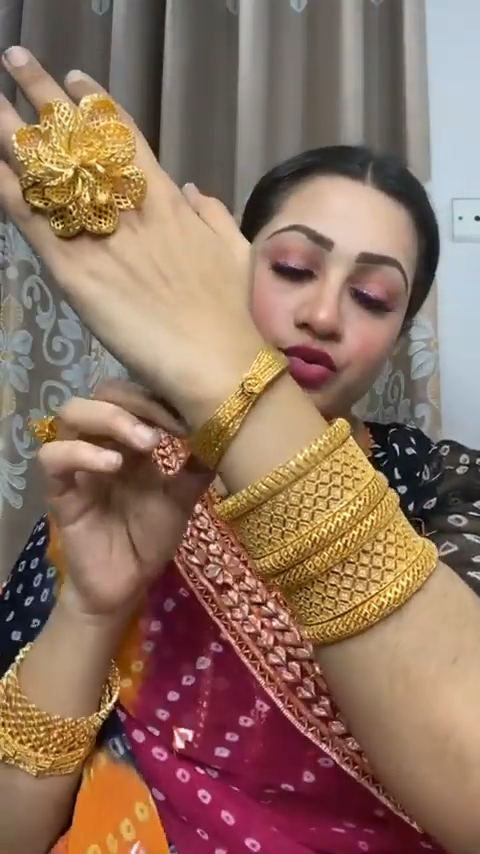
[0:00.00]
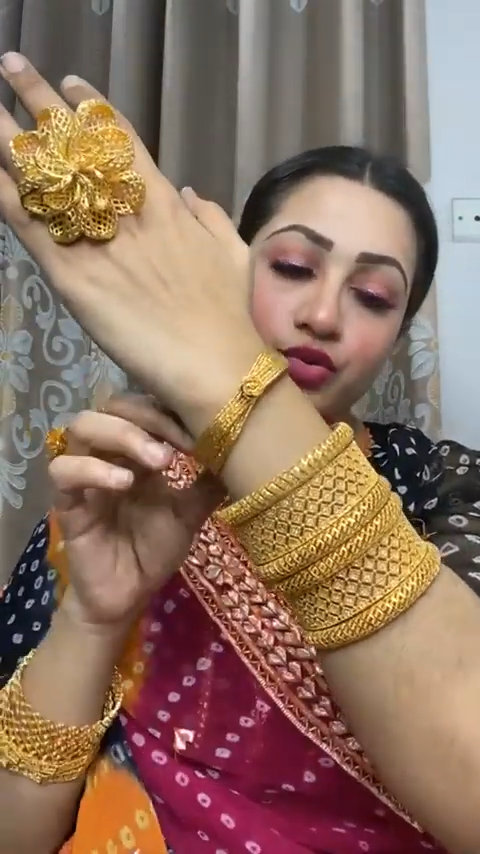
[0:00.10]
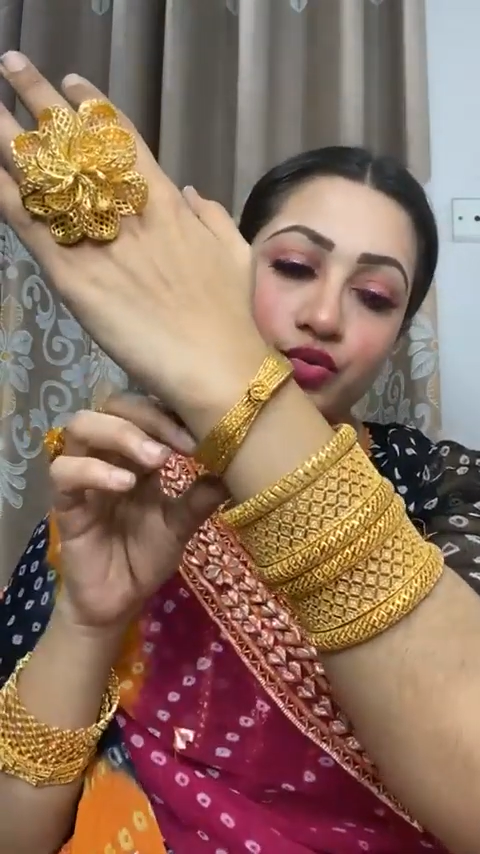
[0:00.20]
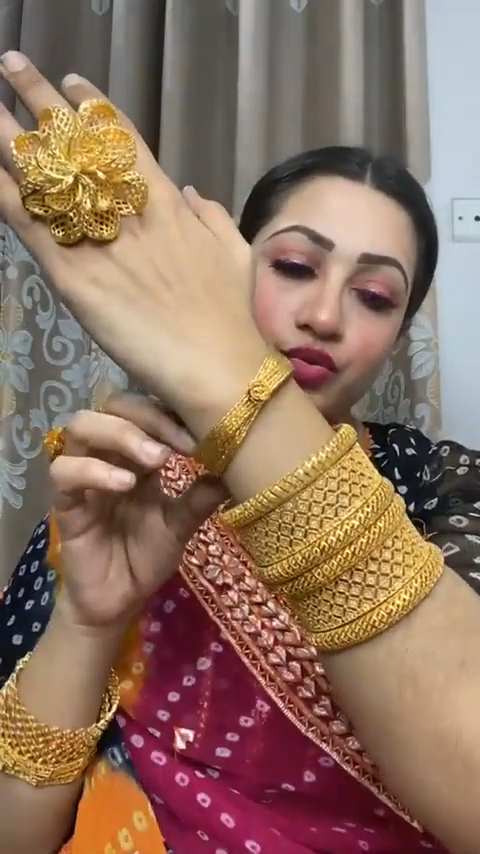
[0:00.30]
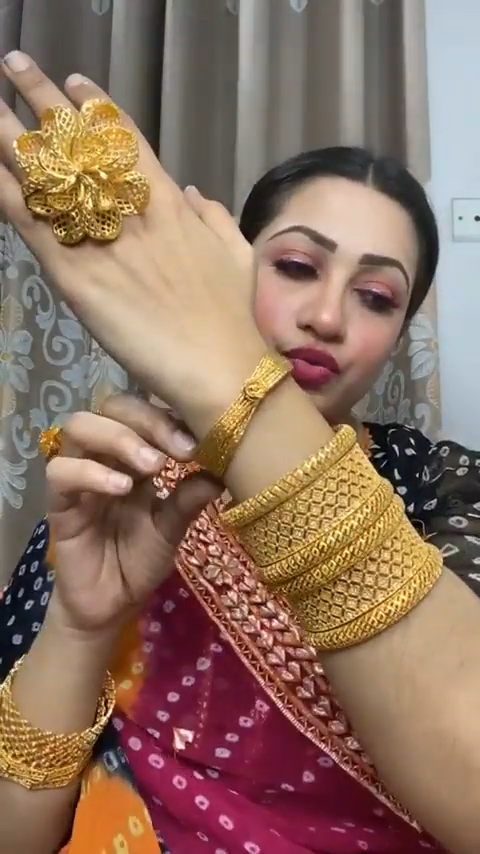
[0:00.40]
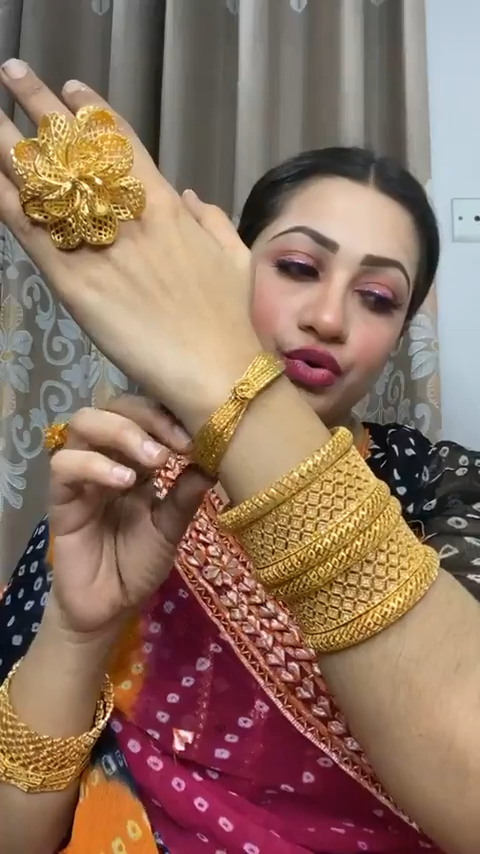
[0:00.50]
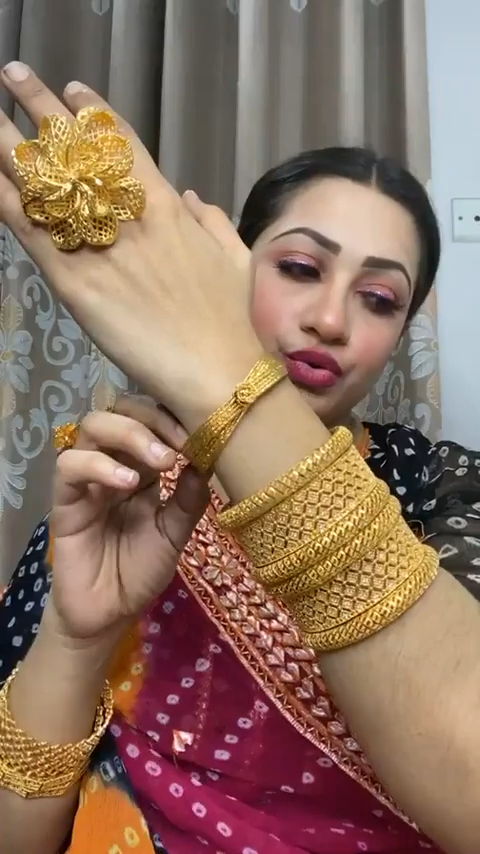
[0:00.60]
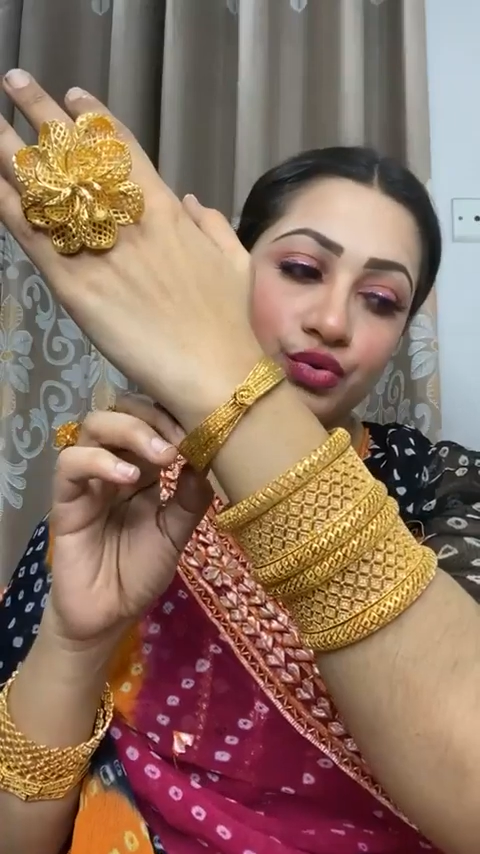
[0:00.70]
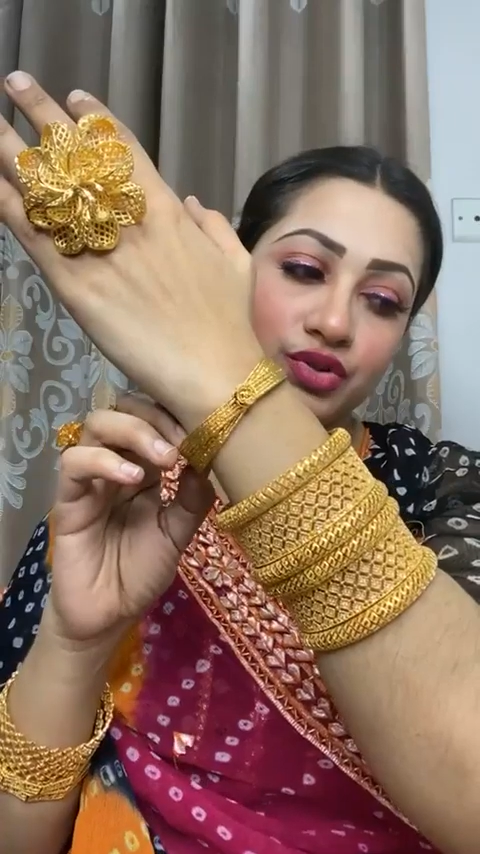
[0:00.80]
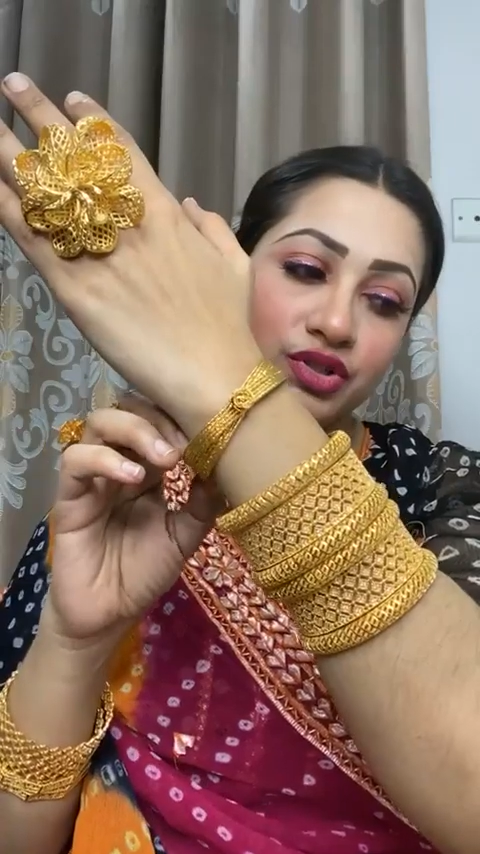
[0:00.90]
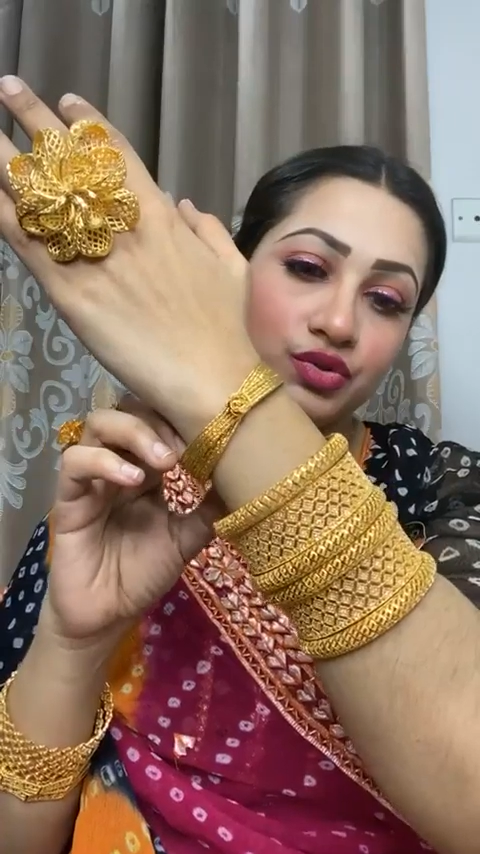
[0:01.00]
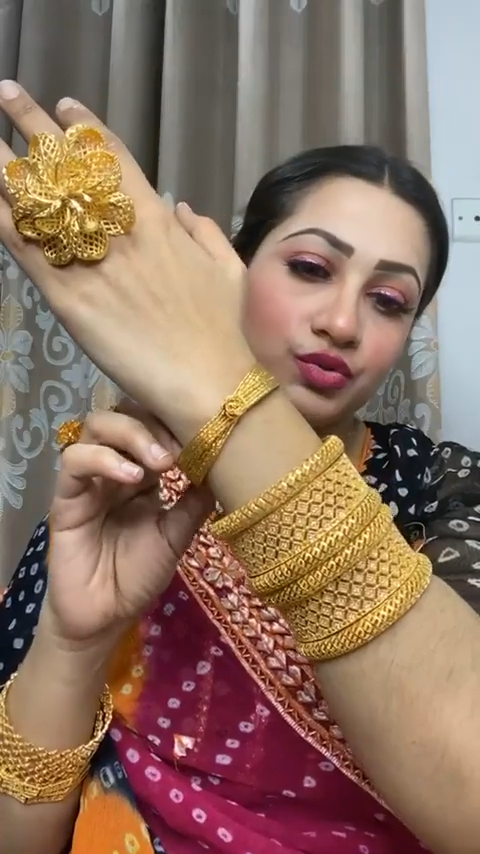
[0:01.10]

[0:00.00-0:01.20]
2426